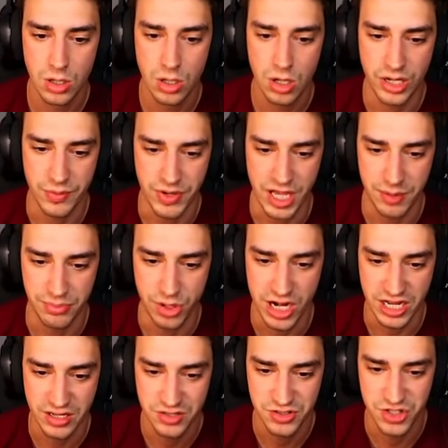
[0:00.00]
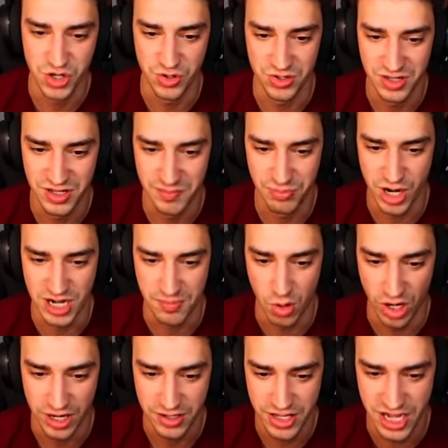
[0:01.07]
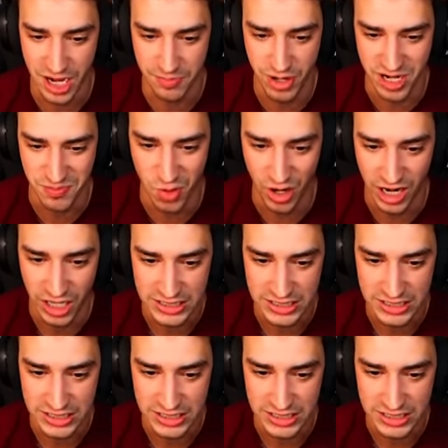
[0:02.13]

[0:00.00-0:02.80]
Okay, we gotta break. Dude, break more. You gotta break more.